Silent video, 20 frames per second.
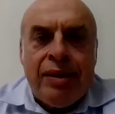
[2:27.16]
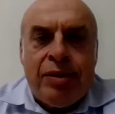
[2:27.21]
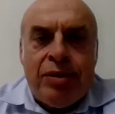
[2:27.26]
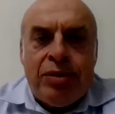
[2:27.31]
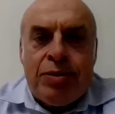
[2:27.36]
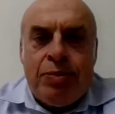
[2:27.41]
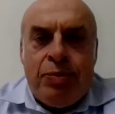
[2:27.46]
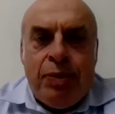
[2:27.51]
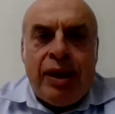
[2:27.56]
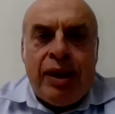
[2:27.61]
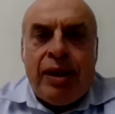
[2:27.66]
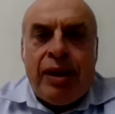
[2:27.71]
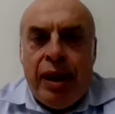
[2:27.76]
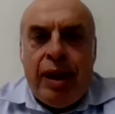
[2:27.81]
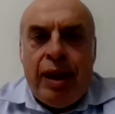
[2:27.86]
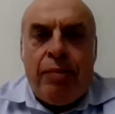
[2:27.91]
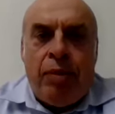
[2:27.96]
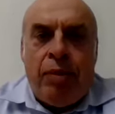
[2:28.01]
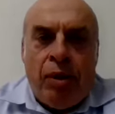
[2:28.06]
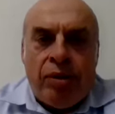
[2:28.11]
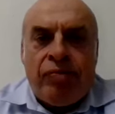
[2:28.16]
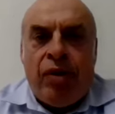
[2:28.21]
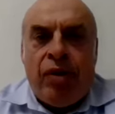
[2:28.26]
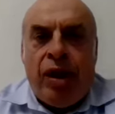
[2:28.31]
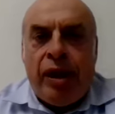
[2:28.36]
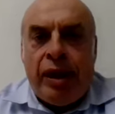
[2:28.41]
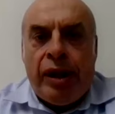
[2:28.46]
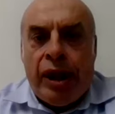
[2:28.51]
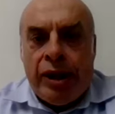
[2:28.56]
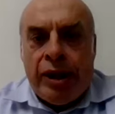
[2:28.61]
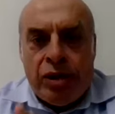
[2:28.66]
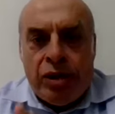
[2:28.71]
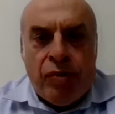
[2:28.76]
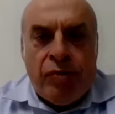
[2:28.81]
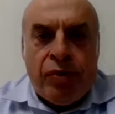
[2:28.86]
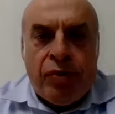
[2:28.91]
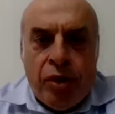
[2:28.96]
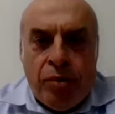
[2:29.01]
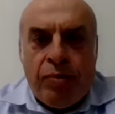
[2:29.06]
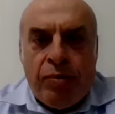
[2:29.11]
to speak here about violation
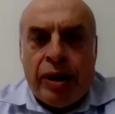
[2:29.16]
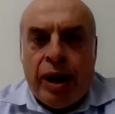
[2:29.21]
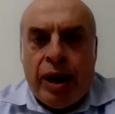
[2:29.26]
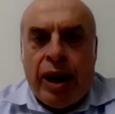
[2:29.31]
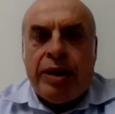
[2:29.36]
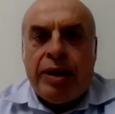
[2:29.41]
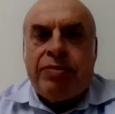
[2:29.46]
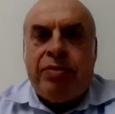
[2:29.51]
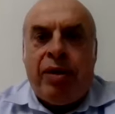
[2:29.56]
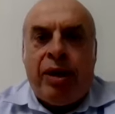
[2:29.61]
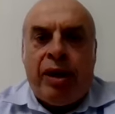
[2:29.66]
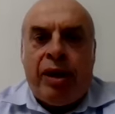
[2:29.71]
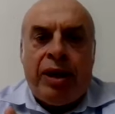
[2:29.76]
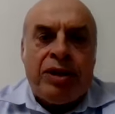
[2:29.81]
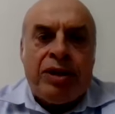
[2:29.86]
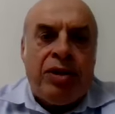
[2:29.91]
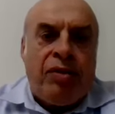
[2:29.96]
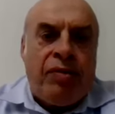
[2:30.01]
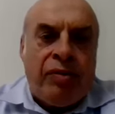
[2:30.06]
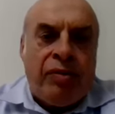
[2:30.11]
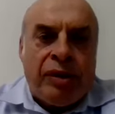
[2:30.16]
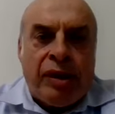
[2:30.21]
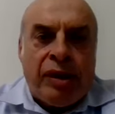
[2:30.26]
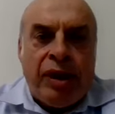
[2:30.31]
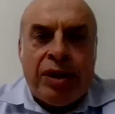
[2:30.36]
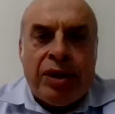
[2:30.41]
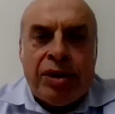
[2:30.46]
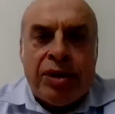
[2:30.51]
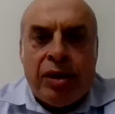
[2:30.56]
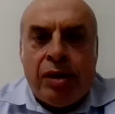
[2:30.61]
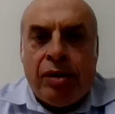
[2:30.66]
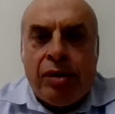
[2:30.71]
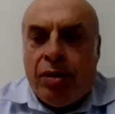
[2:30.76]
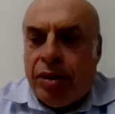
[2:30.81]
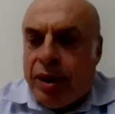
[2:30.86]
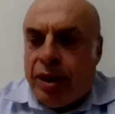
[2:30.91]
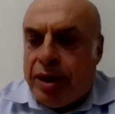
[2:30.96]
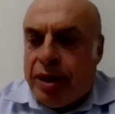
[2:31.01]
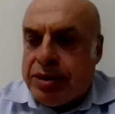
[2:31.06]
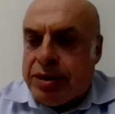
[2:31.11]
of human rights, violation of international law,
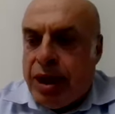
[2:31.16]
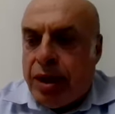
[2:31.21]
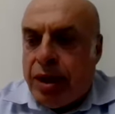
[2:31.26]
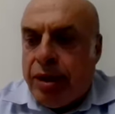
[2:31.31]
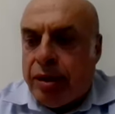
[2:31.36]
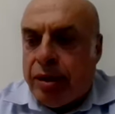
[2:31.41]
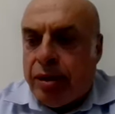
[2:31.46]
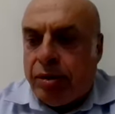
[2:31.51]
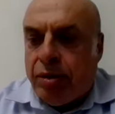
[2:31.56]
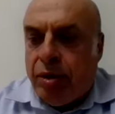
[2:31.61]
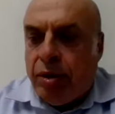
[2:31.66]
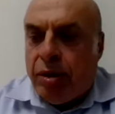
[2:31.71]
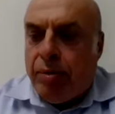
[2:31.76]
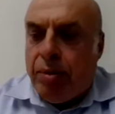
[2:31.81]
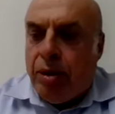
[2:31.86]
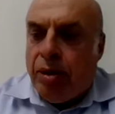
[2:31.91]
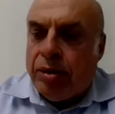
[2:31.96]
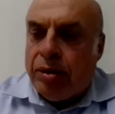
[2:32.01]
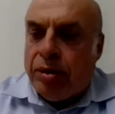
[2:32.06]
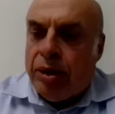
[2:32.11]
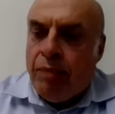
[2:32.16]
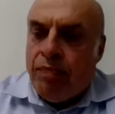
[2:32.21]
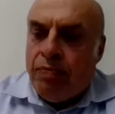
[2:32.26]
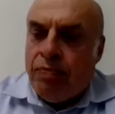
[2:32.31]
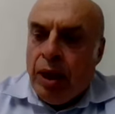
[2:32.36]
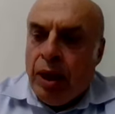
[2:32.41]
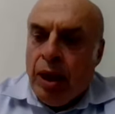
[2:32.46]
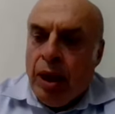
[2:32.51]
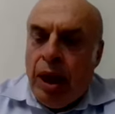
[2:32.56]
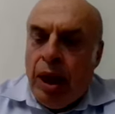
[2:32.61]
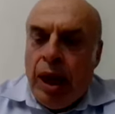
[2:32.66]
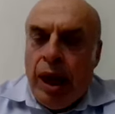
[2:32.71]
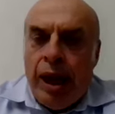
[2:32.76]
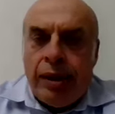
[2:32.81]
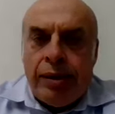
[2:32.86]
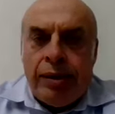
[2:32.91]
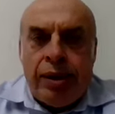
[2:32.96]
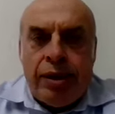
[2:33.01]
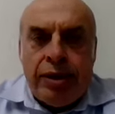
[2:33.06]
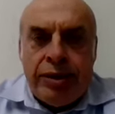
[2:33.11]
there is nothing to talk about.
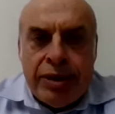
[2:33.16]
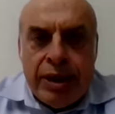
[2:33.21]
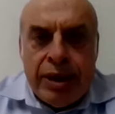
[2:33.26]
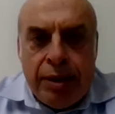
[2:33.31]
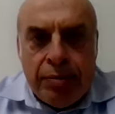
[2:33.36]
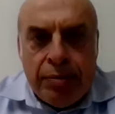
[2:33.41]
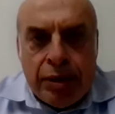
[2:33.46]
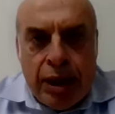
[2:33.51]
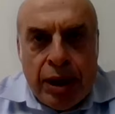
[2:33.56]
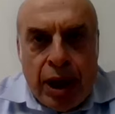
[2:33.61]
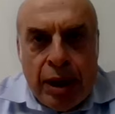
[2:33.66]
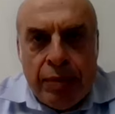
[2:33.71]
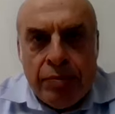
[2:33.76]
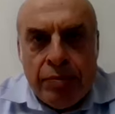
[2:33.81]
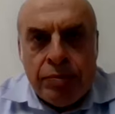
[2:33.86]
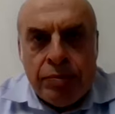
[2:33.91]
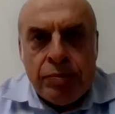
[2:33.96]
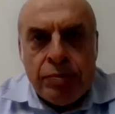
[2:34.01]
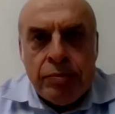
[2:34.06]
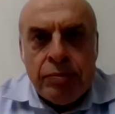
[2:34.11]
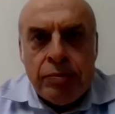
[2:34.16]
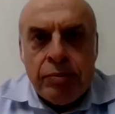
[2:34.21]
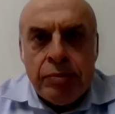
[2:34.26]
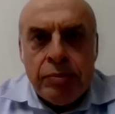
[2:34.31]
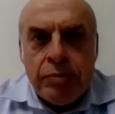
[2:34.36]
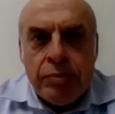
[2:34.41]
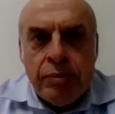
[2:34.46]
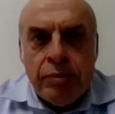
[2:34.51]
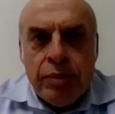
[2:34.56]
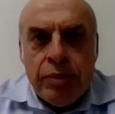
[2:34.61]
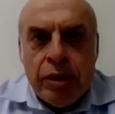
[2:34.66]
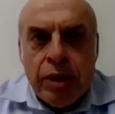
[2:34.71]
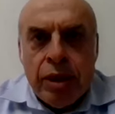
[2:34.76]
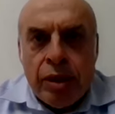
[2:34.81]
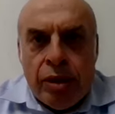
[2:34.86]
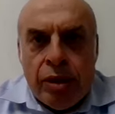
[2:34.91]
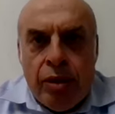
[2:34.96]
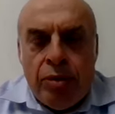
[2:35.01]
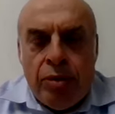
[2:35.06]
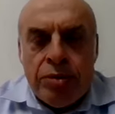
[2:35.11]
And at the same time,
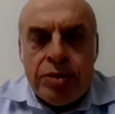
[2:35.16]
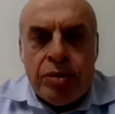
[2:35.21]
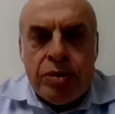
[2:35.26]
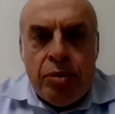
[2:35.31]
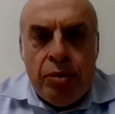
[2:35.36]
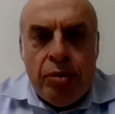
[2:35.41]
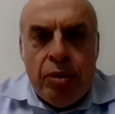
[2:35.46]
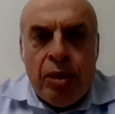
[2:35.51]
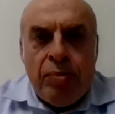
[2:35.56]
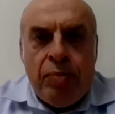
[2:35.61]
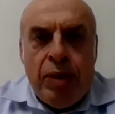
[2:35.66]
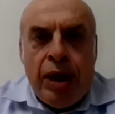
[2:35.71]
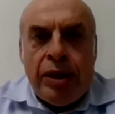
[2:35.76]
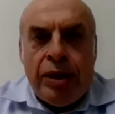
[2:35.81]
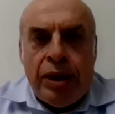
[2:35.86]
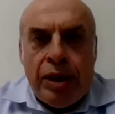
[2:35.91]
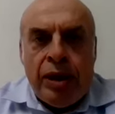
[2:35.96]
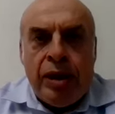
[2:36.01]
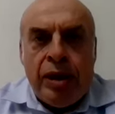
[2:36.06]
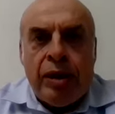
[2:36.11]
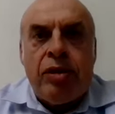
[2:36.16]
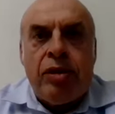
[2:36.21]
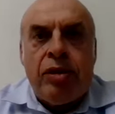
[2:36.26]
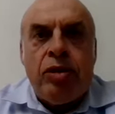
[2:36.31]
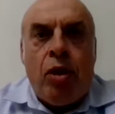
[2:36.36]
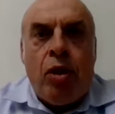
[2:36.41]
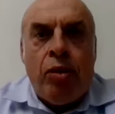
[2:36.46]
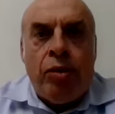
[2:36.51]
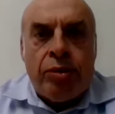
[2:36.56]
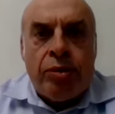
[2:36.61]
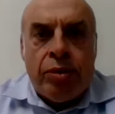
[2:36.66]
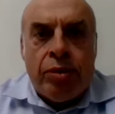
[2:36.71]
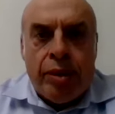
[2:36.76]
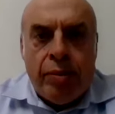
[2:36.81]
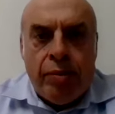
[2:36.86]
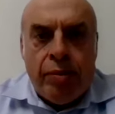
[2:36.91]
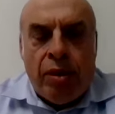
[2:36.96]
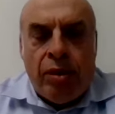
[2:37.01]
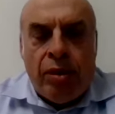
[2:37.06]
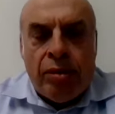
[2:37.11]
those who were making it known to
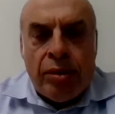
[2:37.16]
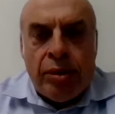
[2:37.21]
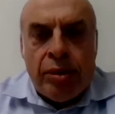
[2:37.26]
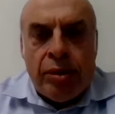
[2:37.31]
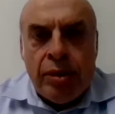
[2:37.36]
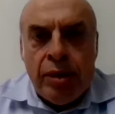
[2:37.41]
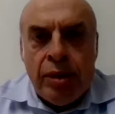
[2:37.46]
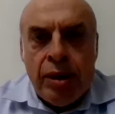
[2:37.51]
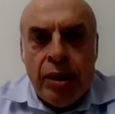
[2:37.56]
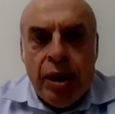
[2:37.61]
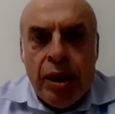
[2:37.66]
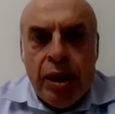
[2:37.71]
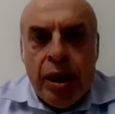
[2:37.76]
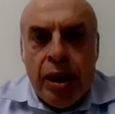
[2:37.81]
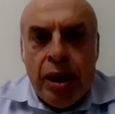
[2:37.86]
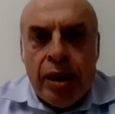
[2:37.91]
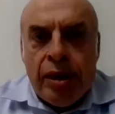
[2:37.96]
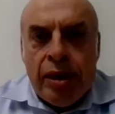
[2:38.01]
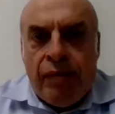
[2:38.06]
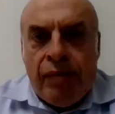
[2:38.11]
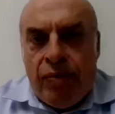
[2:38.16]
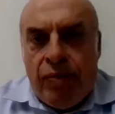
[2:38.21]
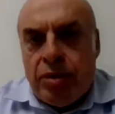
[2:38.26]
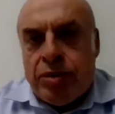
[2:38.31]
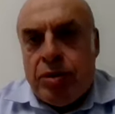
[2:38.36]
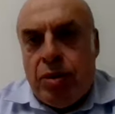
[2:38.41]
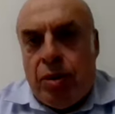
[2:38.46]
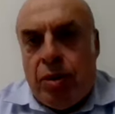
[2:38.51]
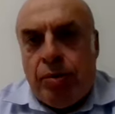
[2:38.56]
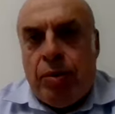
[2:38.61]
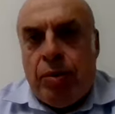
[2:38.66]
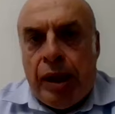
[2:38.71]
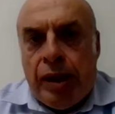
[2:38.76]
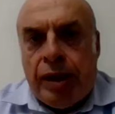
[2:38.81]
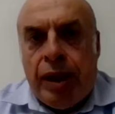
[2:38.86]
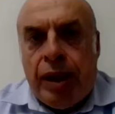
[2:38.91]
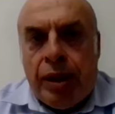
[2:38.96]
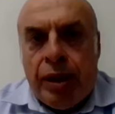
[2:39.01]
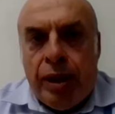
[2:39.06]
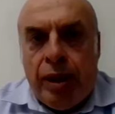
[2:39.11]
the world, they first, on one
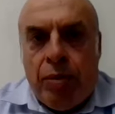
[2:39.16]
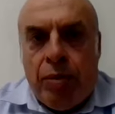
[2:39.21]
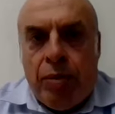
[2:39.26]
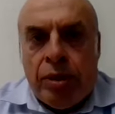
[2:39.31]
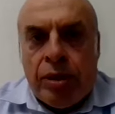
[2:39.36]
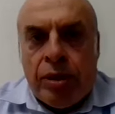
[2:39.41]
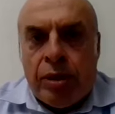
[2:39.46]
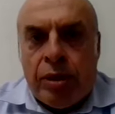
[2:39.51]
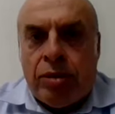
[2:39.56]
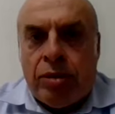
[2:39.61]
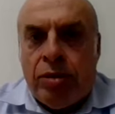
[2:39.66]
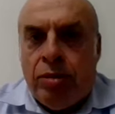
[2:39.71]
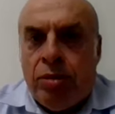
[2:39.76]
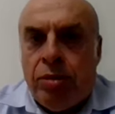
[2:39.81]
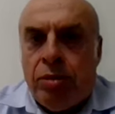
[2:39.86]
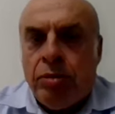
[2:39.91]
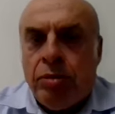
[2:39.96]
hand, they wanted to